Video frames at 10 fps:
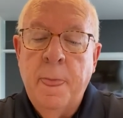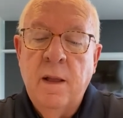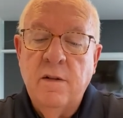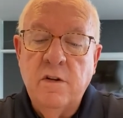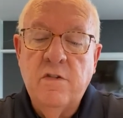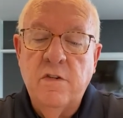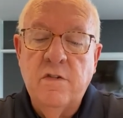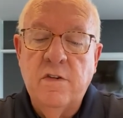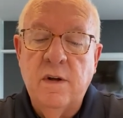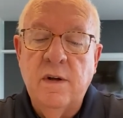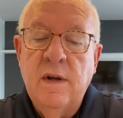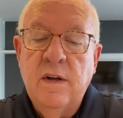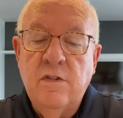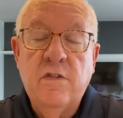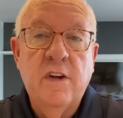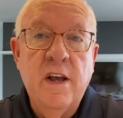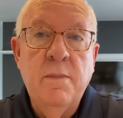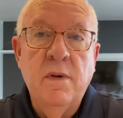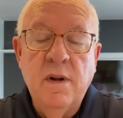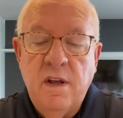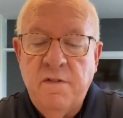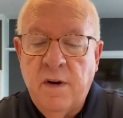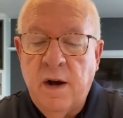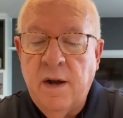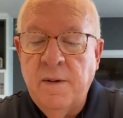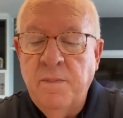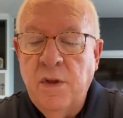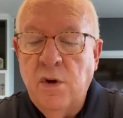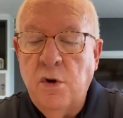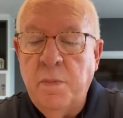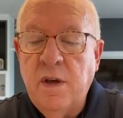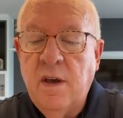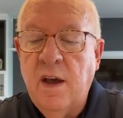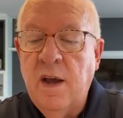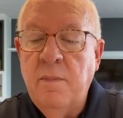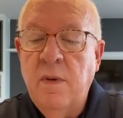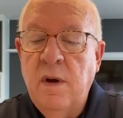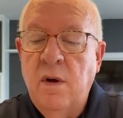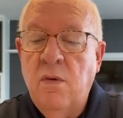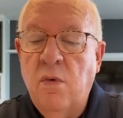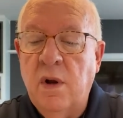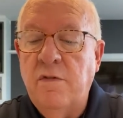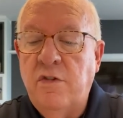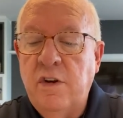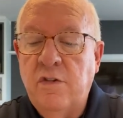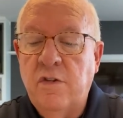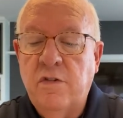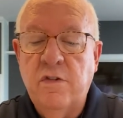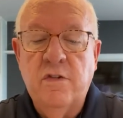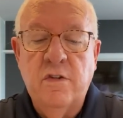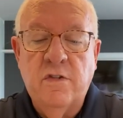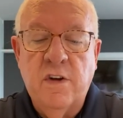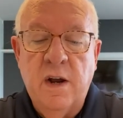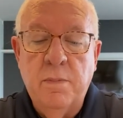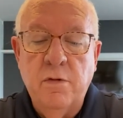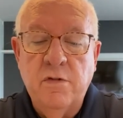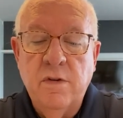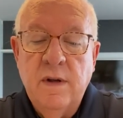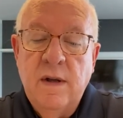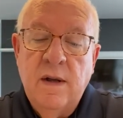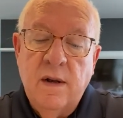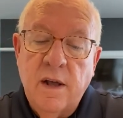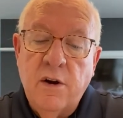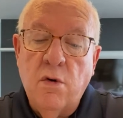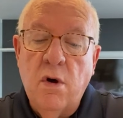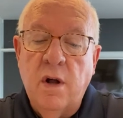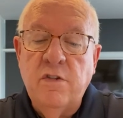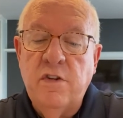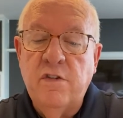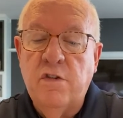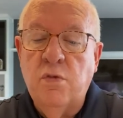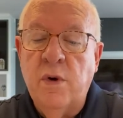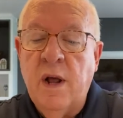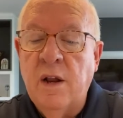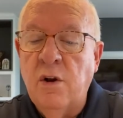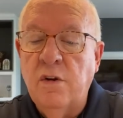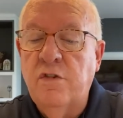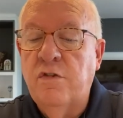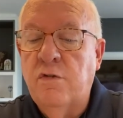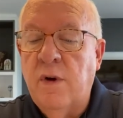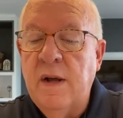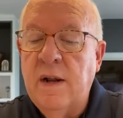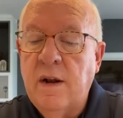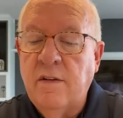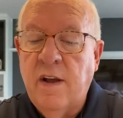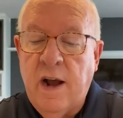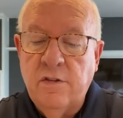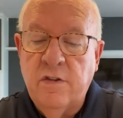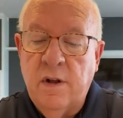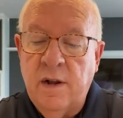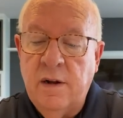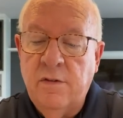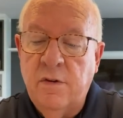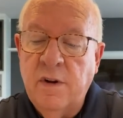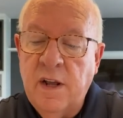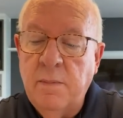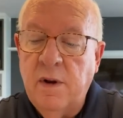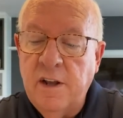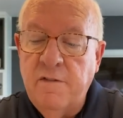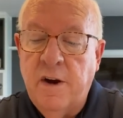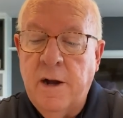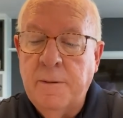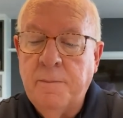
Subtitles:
This is the same Levi who became one of Jesus' disciples. Later on, Jesus went out and looked straight at a tax collector named Levi